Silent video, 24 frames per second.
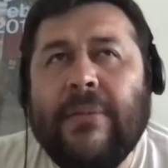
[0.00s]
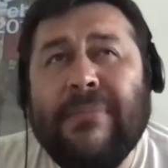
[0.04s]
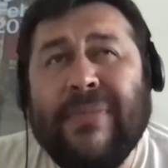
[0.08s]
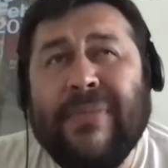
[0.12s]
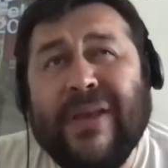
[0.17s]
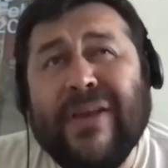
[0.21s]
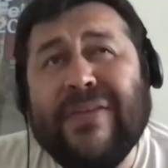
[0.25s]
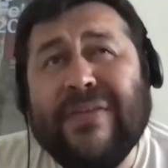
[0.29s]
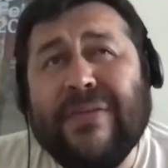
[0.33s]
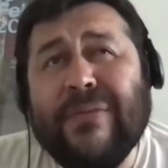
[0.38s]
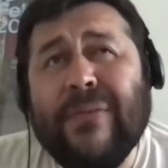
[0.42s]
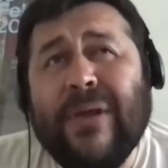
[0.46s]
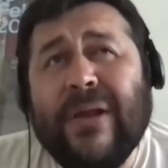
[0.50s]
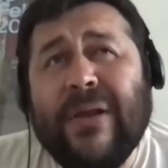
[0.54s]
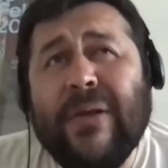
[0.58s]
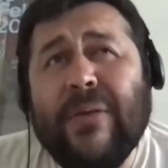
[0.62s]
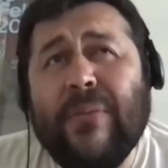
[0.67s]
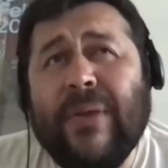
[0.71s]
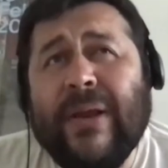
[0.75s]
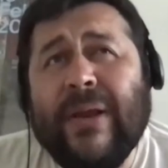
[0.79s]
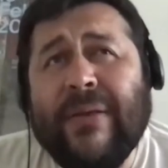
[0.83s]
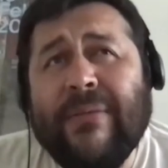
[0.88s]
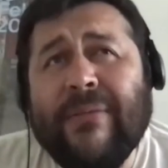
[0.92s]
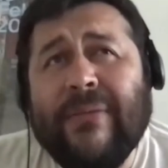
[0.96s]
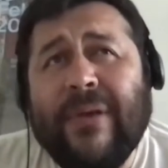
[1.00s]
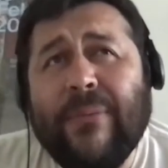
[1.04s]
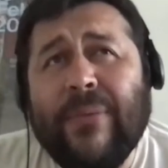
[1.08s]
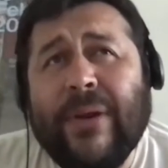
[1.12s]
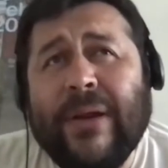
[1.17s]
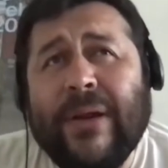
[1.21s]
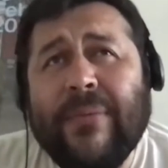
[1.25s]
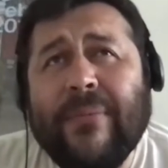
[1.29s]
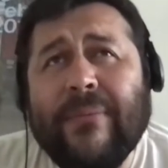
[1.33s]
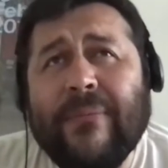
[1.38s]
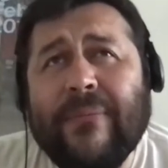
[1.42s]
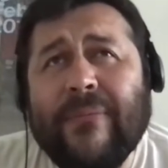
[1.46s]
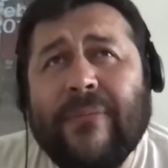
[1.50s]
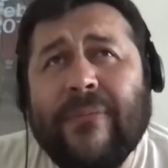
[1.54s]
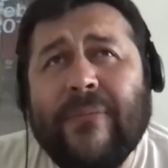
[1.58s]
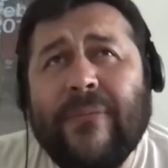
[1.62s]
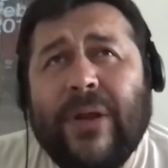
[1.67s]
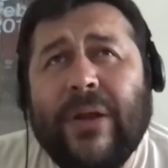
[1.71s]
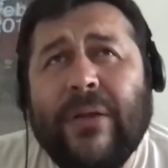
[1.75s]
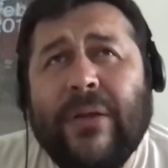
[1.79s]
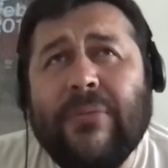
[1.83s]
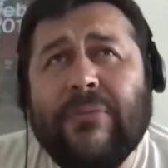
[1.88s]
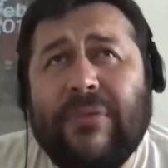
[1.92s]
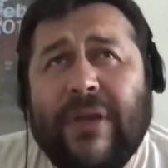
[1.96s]
because when
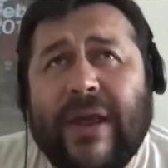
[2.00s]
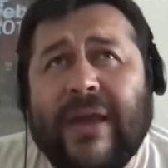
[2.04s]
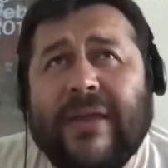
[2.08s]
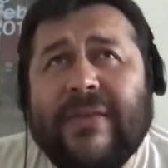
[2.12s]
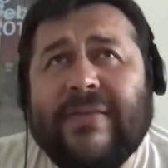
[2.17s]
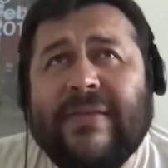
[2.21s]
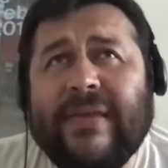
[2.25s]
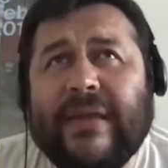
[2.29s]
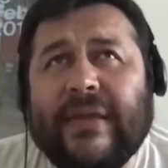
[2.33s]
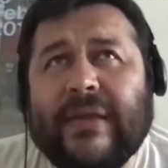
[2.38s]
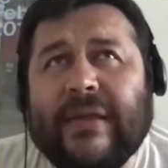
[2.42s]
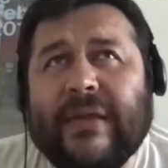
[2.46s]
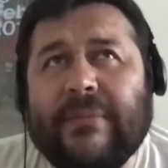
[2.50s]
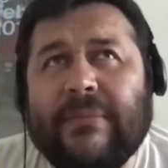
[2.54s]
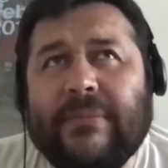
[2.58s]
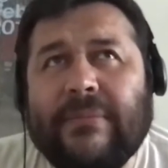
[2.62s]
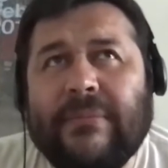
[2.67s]
I'm writing,